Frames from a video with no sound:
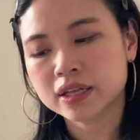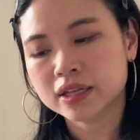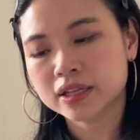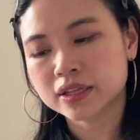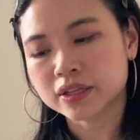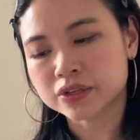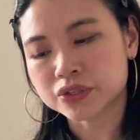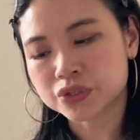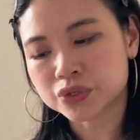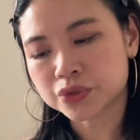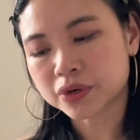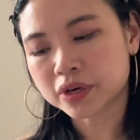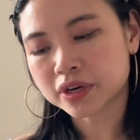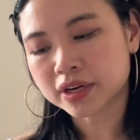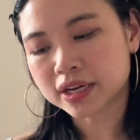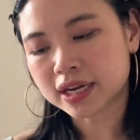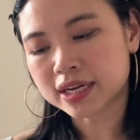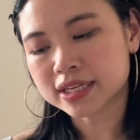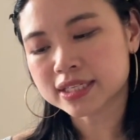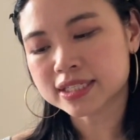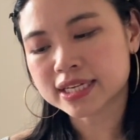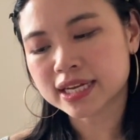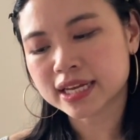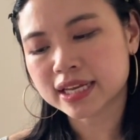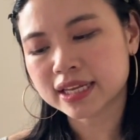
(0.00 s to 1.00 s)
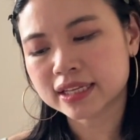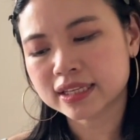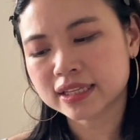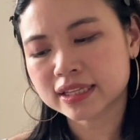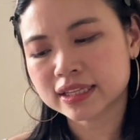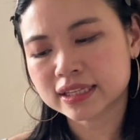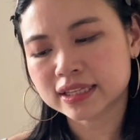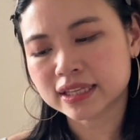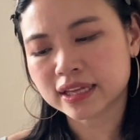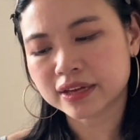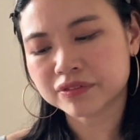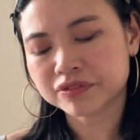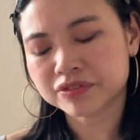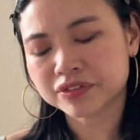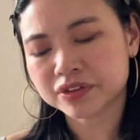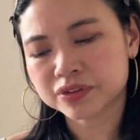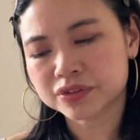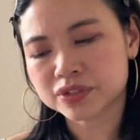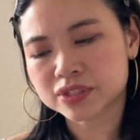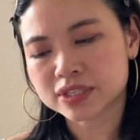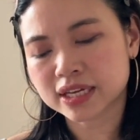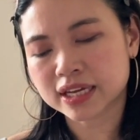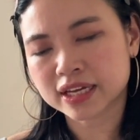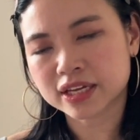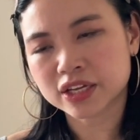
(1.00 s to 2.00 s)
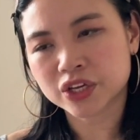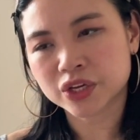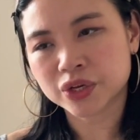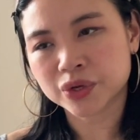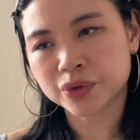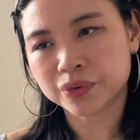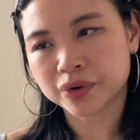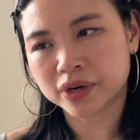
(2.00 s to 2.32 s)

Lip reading: The sort of content that feels like you